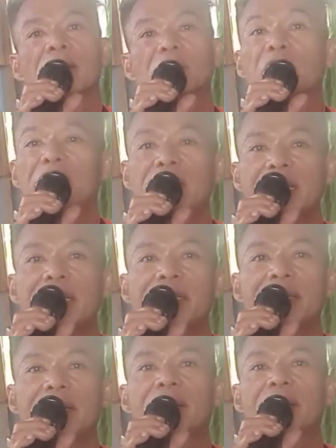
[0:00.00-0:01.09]
learn
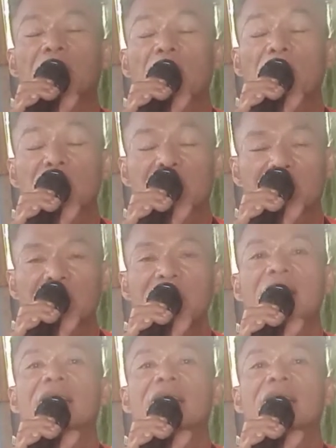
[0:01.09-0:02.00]
their culture,